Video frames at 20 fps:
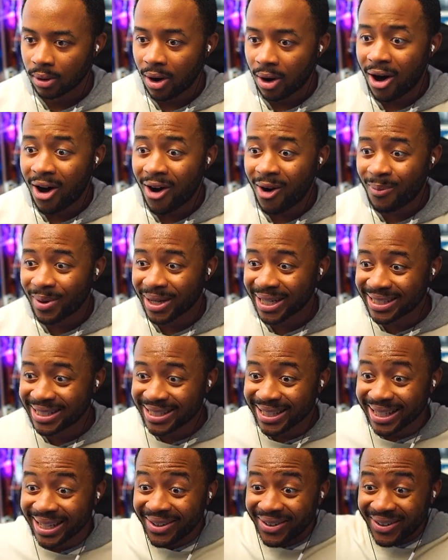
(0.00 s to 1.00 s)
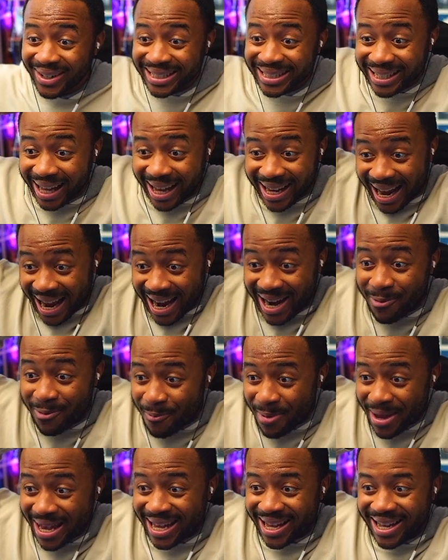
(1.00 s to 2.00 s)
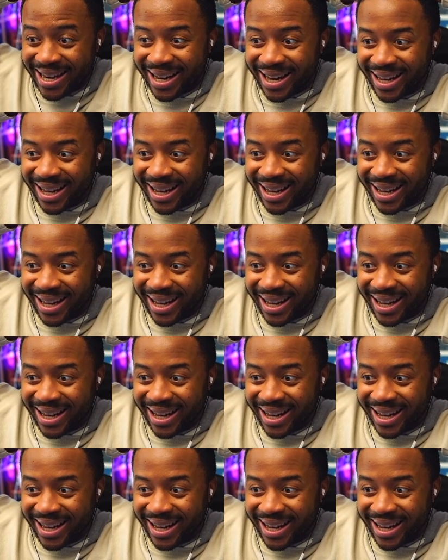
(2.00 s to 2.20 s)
Oh, but it's like 8-bit.